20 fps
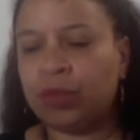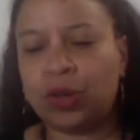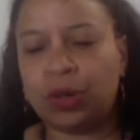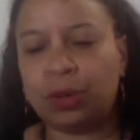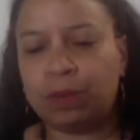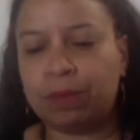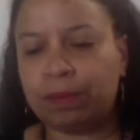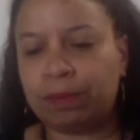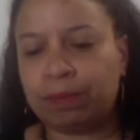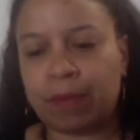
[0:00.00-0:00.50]

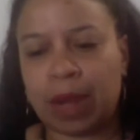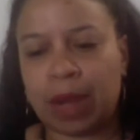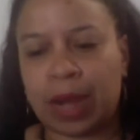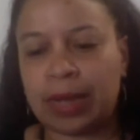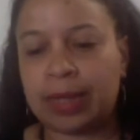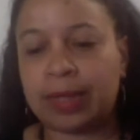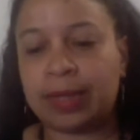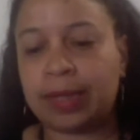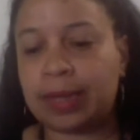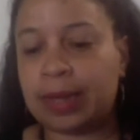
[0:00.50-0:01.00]

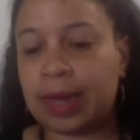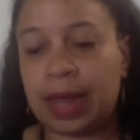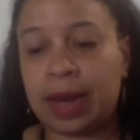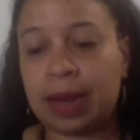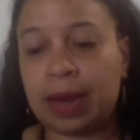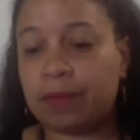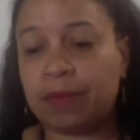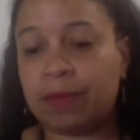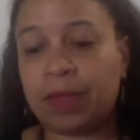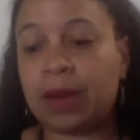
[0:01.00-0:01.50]
mind
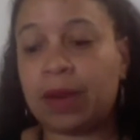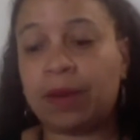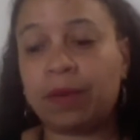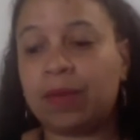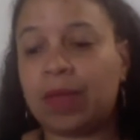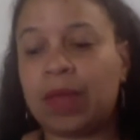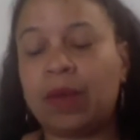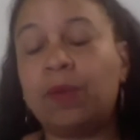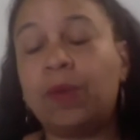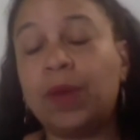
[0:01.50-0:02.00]
sedative.
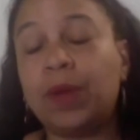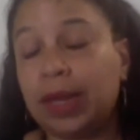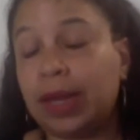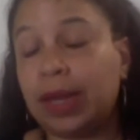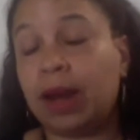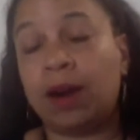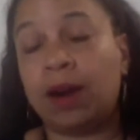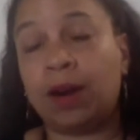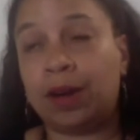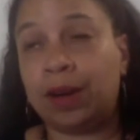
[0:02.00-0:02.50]
They
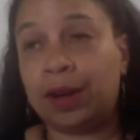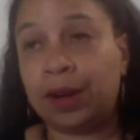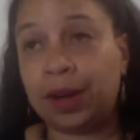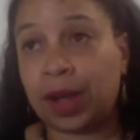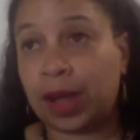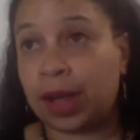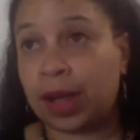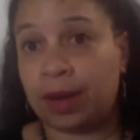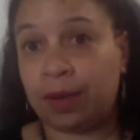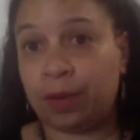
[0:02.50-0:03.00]
really are
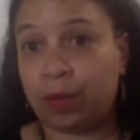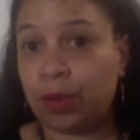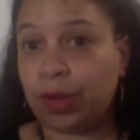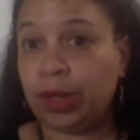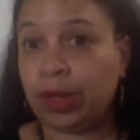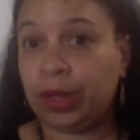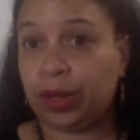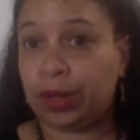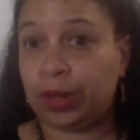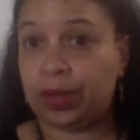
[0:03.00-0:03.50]
not
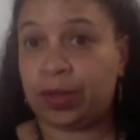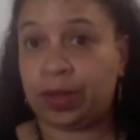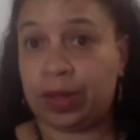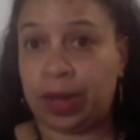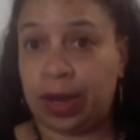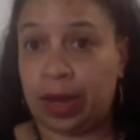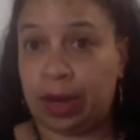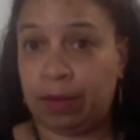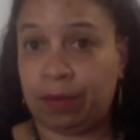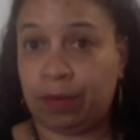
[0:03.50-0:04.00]
really good
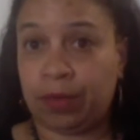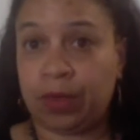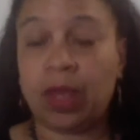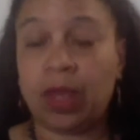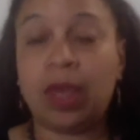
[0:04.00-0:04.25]
sedatives.